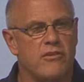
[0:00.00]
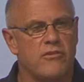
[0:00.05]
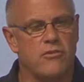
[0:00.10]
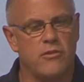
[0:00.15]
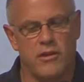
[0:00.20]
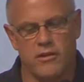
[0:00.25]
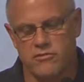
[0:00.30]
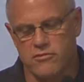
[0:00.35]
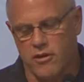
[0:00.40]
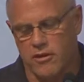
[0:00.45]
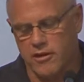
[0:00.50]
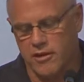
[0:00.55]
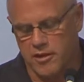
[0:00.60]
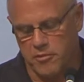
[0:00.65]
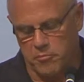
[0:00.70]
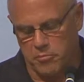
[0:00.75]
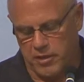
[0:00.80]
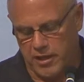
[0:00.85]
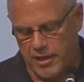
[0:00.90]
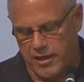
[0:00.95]
And so they started
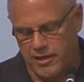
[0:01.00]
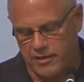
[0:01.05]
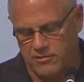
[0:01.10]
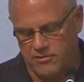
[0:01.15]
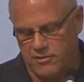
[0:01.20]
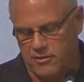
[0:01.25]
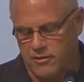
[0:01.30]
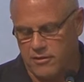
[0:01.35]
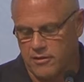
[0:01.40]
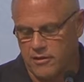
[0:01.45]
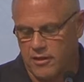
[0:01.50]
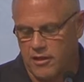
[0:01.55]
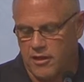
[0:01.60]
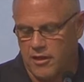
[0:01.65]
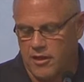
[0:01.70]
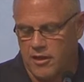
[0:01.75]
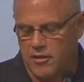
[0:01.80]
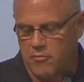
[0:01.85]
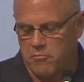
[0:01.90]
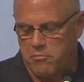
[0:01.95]
complaining to
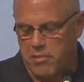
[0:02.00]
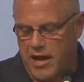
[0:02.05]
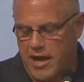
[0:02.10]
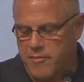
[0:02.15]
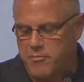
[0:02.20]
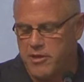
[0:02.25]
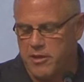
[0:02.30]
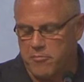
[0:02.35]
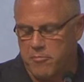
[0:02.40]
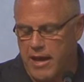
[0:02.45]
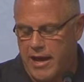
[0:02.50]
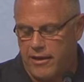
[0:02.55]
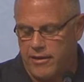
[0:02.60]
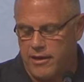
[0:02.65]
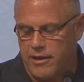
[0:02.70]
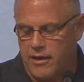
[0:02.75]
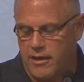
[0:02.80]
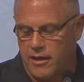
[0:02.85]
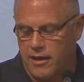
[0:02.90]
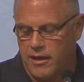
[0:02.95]
Bobby about
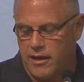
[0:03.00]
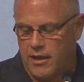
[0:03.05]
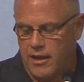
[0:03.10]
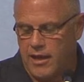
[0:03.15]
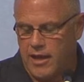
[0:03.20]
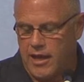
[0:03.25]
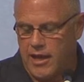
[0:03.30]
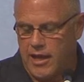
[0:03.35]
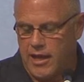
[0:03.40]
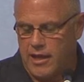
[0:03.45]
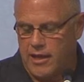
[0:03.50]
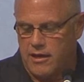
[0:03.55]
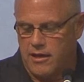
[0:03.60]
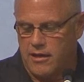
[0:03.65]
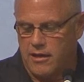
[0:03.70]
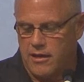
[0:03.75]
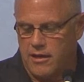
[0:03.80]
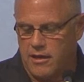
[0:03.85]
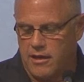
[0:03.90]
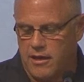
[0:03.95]
it.
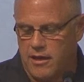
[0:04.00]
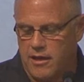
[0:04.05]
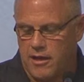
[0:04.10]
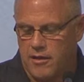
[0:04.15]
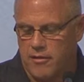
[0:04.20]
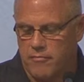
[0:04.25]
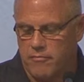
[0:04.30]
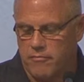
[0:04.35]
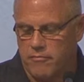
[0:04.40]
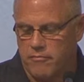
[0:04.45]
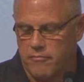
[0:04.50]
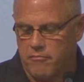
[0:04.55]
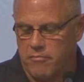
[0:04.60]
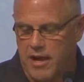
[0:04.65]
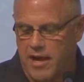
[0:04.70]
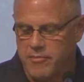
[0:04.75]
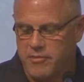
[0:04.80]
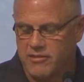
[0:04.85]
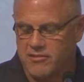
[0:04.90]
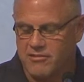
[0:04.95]
And
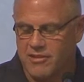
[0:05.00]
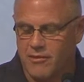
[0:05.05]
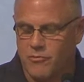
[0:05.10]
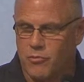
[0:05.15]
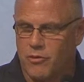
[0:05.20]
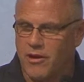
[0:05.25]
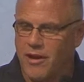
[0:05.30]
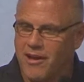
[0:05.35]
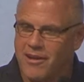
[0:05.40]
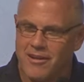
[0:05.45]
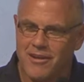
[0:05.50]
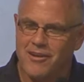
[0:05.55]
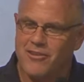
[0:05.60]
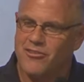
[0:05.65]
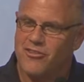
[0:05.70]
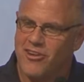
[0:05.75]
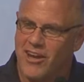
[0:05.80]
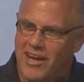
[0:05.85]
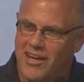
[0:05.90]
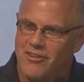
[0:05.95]
Bobby said, "We're not going to
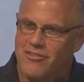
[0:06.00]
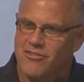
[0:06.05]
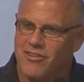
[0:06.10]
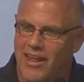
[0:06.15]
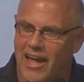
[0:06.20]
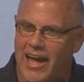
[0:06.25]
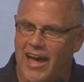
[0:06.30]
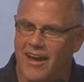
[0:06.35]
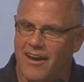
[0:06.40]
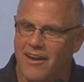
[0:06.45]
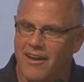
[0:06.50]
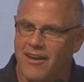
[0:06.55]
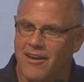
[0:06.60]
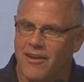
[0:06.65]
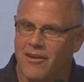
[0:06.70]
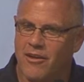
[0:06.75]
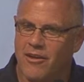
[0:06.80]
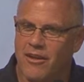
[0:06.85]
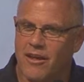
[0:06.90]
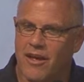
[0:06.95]
change that.
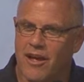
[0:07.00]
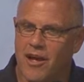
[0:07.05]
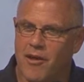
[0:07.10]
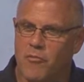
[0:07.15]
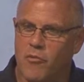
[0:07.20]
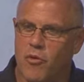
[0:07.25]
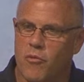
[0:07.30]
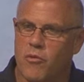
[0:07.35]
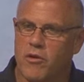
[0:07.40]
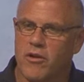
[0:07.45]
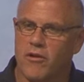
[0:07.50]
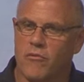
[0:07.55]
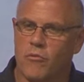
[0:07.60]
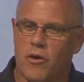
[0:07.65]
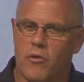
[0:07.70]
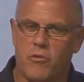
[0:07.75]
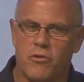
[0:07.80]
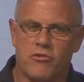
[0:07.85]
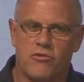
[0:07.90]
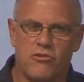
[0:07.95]

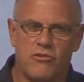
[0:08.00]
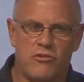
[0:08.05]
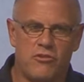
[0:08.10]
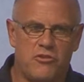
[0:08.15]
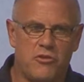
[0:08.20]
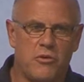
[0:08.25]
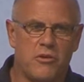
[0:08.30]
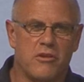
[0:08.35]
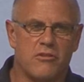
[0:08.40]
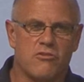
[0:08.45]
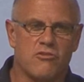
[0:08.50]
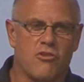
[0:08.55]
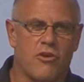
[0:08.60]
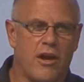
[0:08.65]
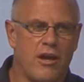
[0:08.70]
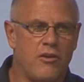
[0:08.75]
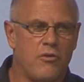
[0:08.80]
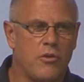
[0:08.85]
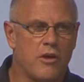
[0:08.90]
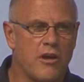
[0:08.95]
What we're doing is
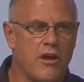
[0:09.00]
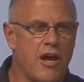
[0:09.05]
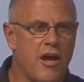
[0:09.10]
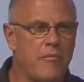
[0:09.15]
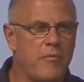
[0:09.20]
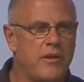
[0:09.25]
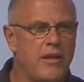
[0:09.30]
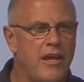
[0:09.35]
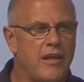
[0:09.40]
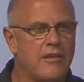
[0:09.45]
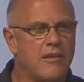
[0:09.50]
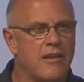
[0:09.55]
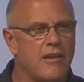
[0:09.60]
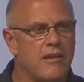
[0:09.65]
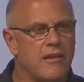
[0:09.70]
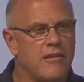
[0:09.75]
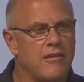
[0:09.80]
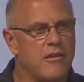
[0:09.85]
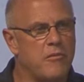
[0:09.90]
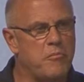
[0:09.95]
trying to accommodate
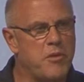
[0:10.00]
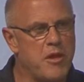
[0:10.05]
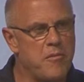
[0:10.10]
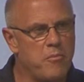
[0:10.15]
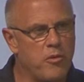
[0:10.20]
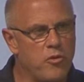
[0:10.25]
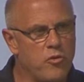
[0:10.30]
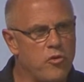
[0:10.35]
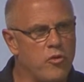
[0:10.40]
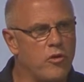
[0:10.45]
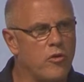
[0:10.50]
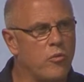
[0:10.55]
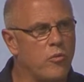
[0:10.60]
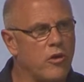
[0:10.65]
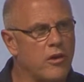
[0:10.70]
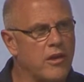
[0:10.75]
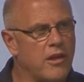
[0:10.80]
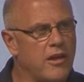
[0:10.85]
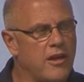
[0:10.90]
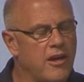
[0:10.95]
the people who are
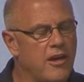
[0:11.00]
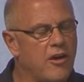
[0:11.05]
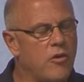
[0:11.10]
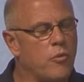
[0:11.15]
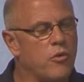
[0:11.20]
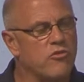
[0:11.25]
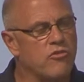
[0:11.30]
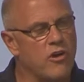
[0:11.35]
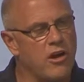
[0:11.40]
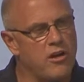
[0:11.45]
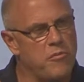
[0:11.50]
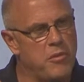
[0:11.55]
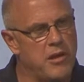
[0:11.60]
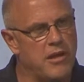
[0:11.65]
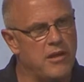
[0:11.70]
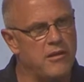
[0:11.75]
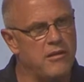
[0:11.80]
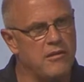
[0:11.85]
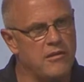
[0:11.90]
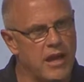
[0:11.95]
working here. We're trying to
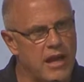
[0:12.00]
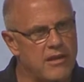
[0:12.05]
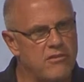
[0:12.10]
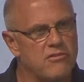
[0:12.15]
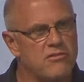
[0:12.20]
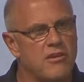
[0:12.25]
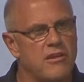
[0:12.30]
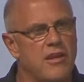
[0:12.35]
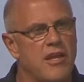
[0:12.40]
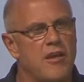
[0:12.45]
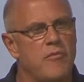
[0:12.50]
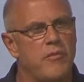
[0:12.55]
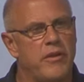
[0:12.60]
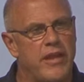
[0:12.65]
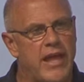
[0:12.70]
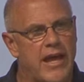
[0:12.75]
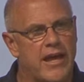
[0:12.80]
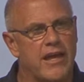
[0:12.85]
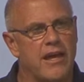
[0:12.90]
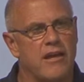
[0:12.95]
be nice to them
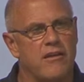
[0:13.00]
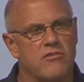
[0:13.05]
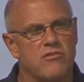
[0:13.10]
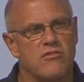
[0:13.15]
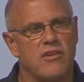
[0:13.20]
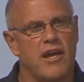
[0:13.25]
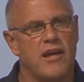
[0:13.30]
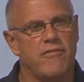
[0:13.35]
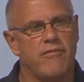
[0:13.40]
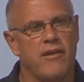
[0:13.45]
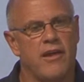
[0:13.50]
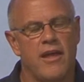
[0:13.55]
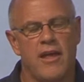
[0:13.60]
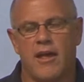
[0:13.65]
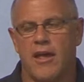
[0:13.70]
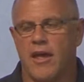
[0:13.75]
and that kind of stuff.